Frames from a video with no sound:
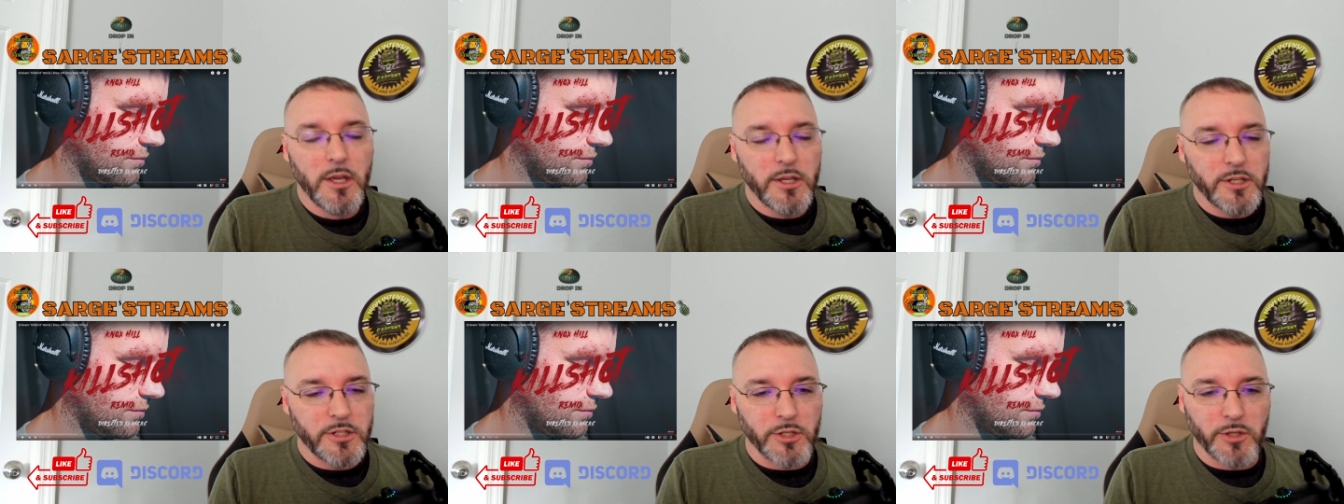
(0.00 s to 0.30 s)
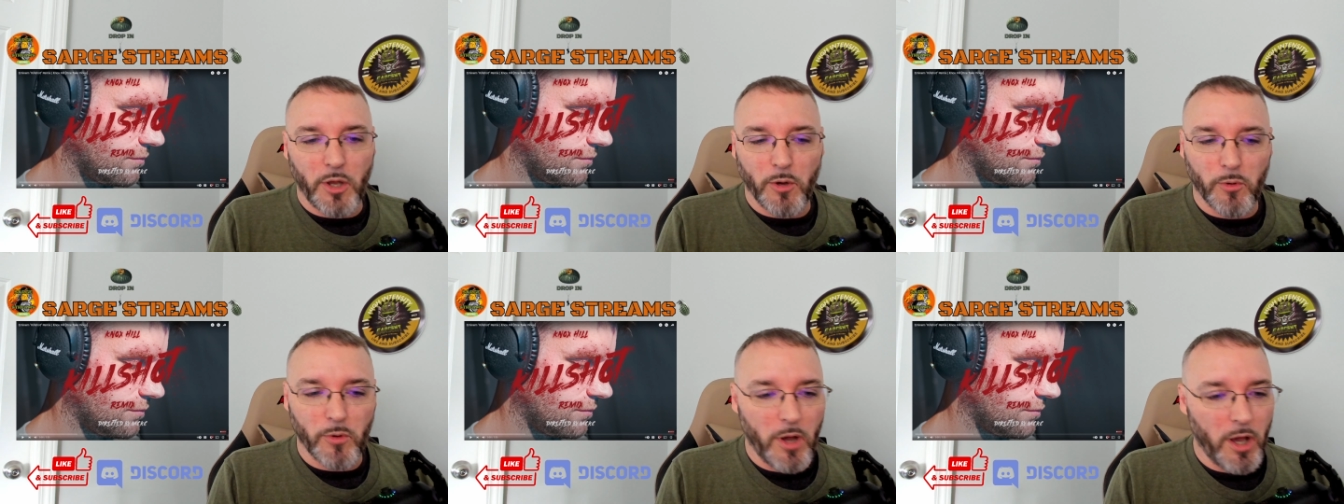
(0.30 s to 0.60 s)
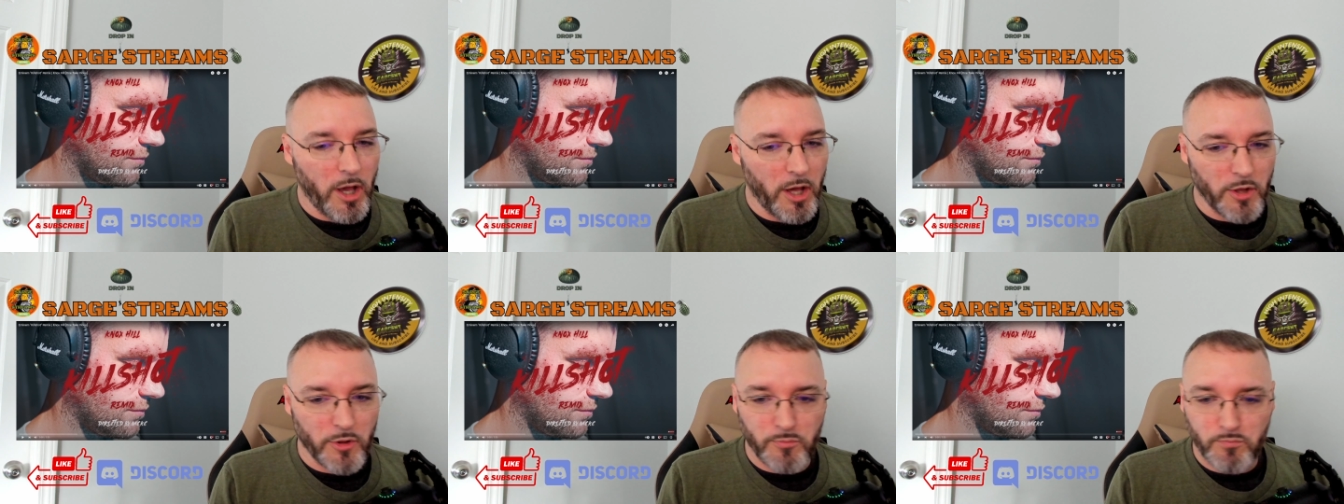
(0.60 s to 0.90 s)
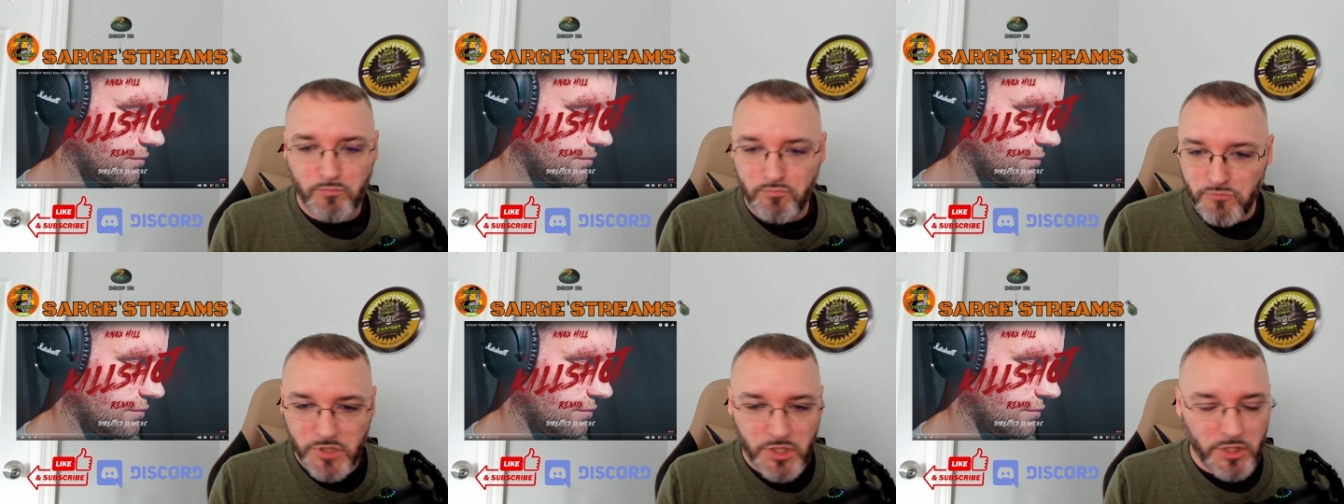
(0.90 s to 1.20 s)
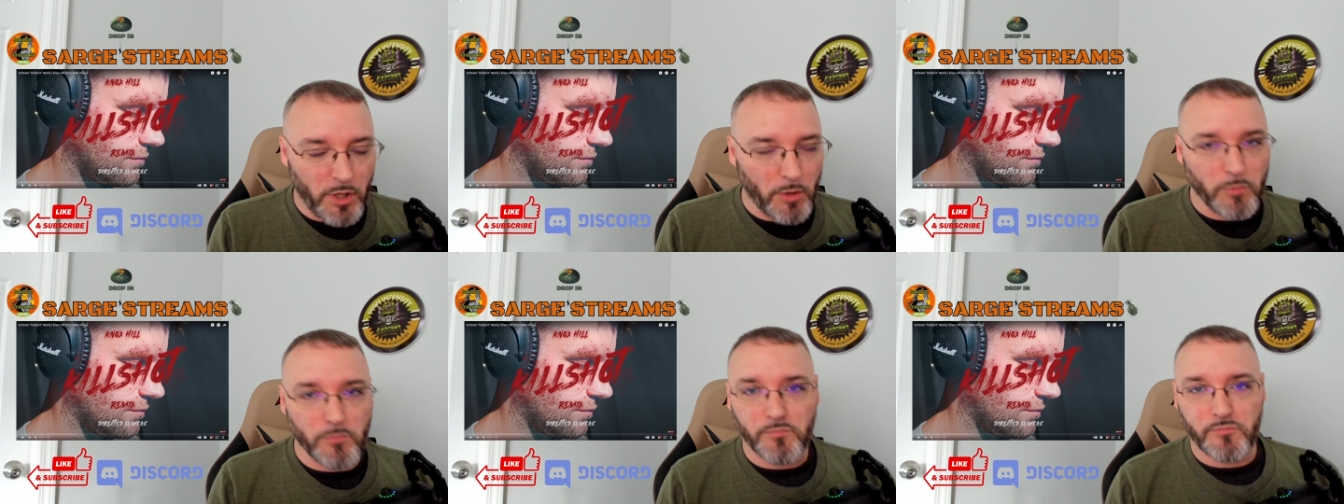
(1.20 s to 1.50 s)
you know, uh, you
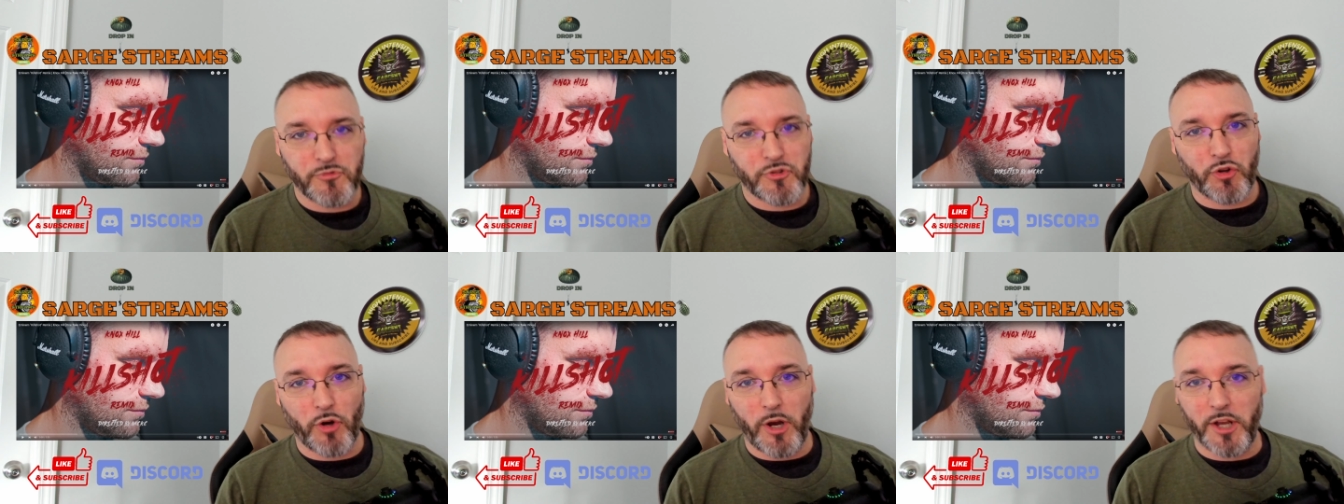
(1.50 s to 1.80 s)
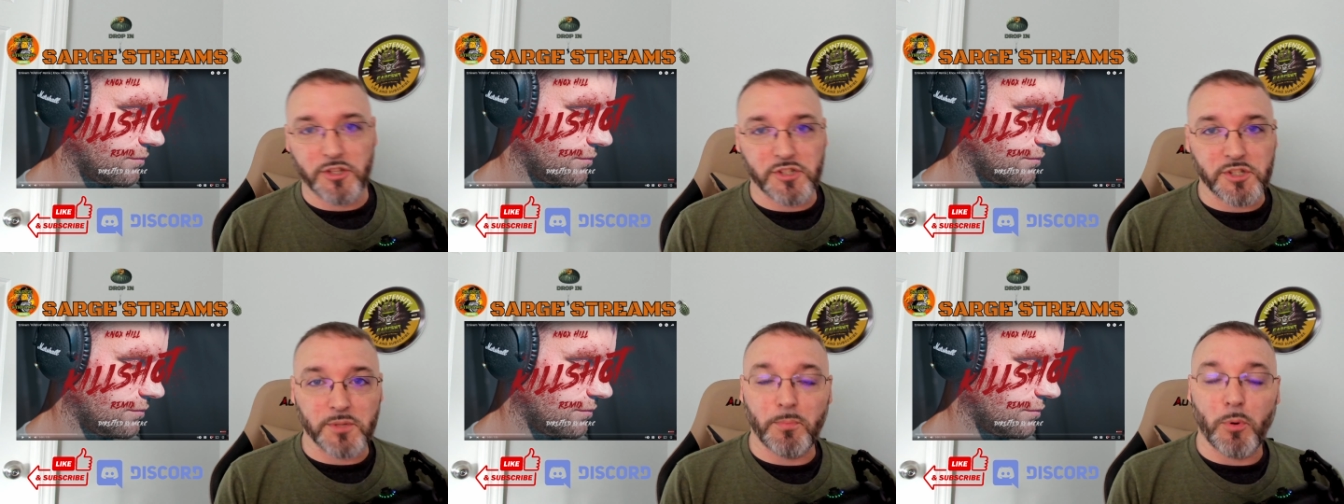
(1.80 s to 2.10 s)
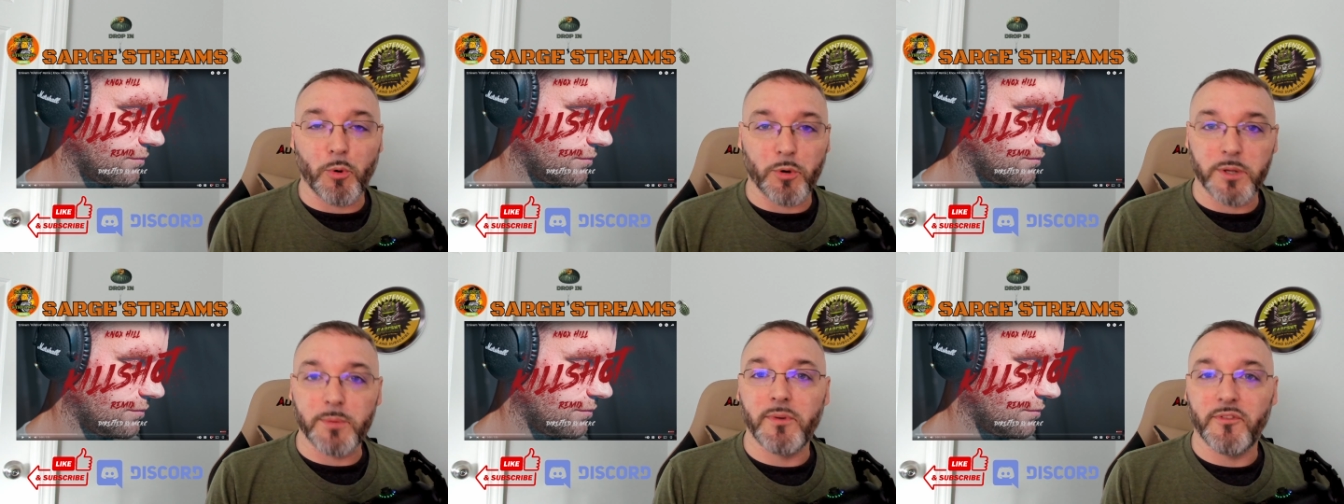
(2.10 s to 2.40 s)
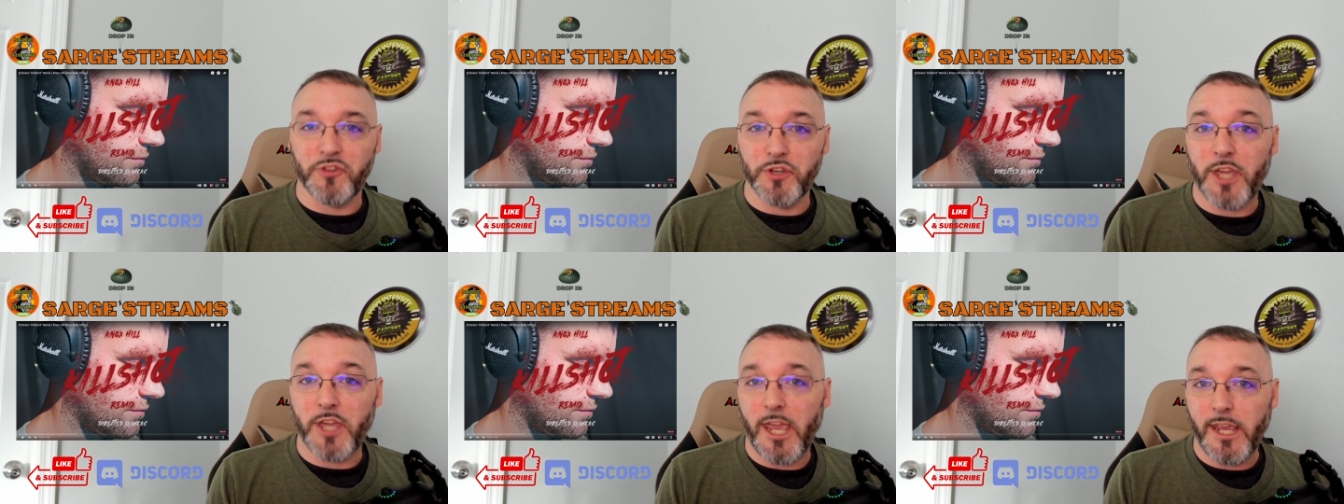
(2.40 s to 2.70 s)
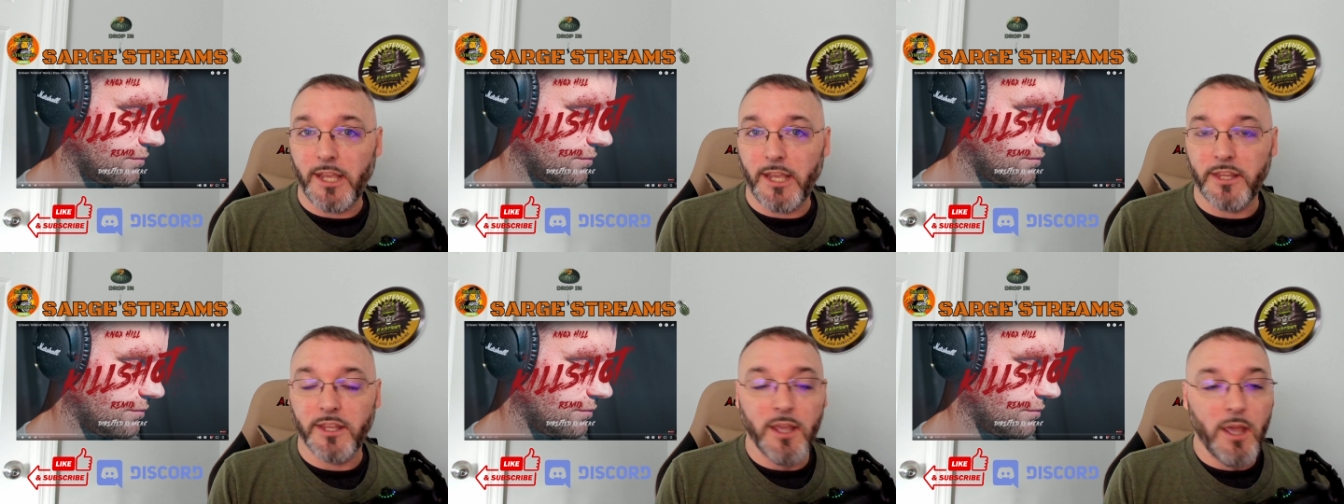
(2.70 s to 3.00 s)
know, try to support him if you
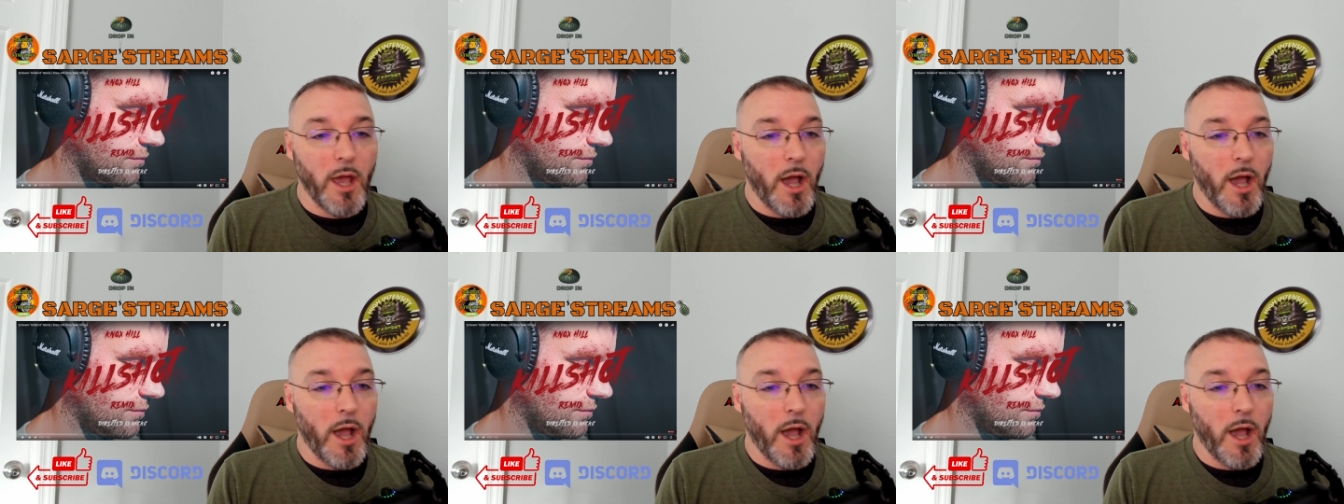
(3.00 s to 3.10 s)
can.